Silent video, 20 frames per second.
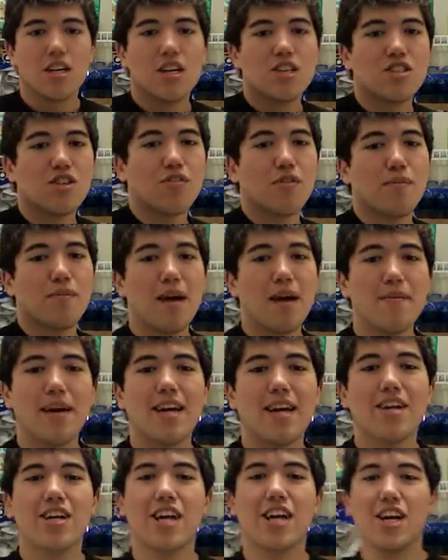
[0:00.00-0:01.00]
So for my
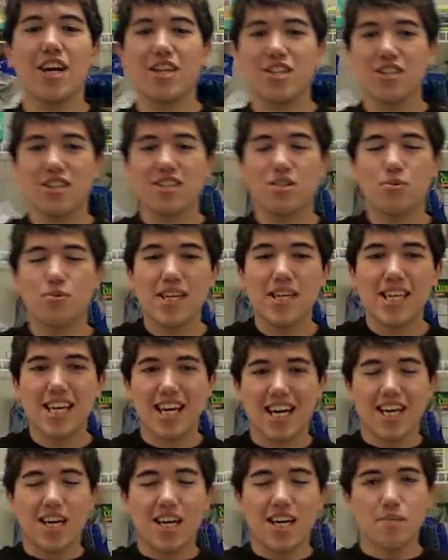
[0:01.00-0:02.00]
minor character this week,
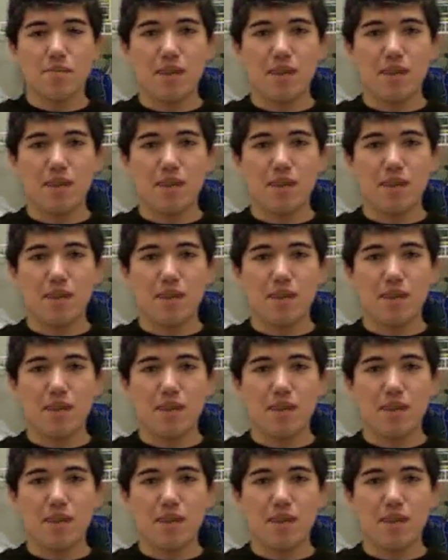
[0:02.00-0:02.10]
um,